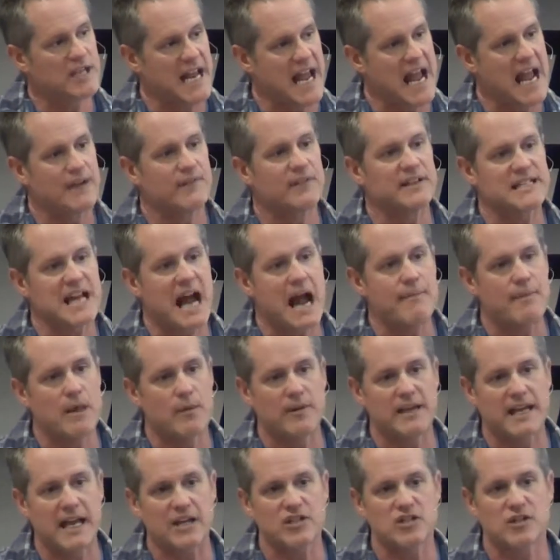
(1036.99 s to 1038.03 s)
and every time they
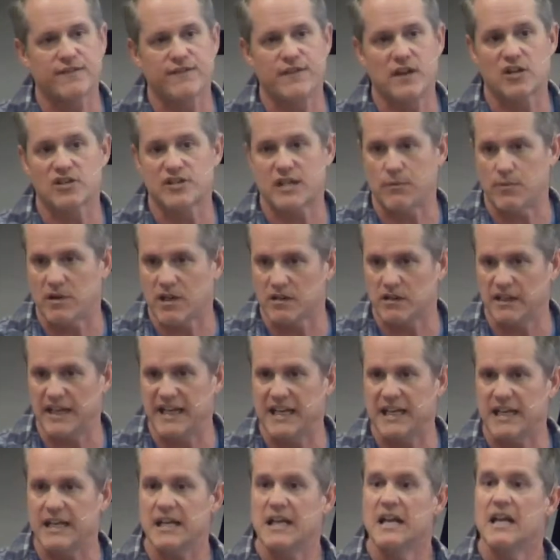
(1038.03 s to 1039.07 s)
would catch a fish, they would clean
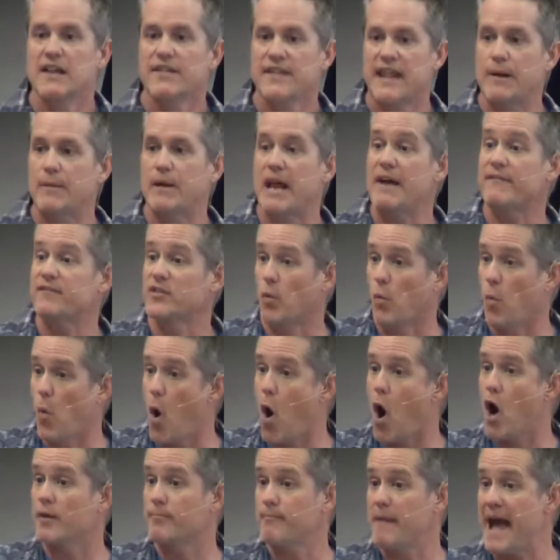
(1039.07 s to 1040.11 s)
it, they would have to
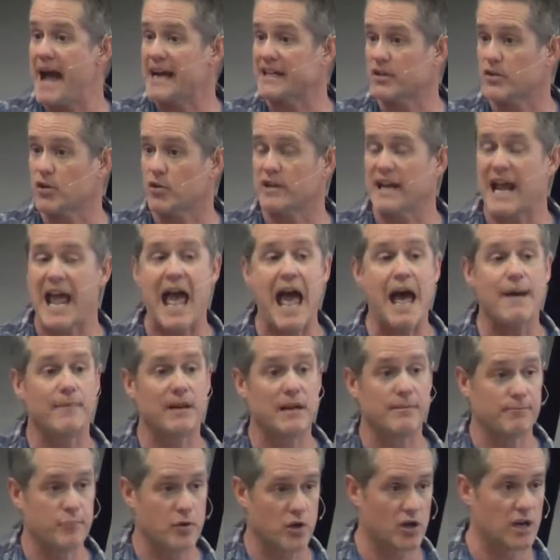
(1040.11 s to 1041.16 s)
walk back to their
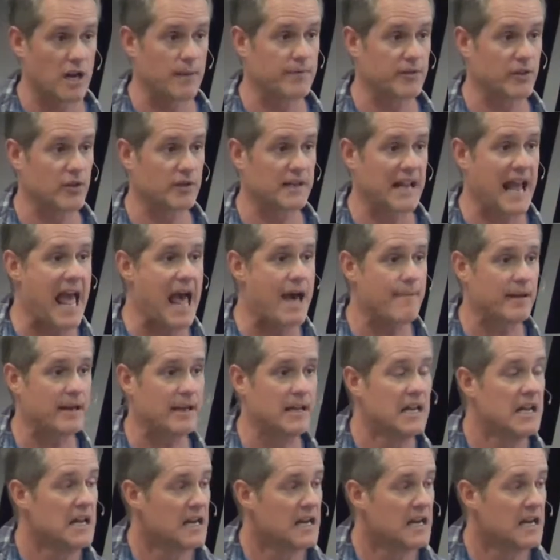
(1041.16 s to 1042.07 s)
cabin and put it up in their cabin.